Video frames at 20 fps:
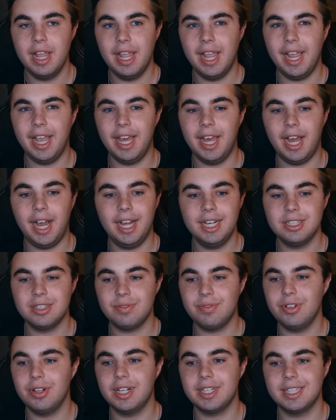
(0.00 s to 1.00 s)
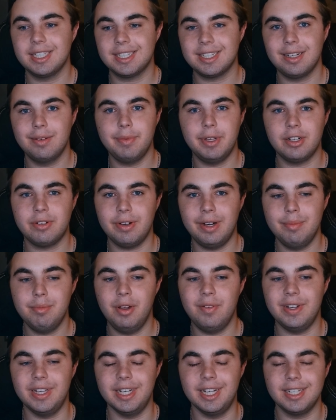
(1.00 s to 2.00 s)
and I just feel like this is going to be a great
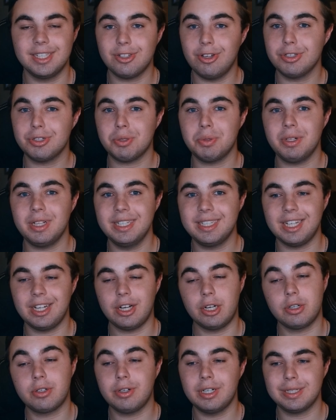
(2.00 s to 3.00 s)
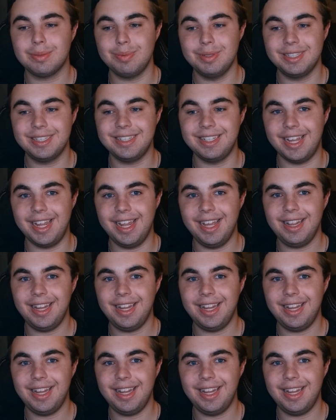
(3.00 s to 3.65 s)
movie. And it's also releasing on Christmas Day.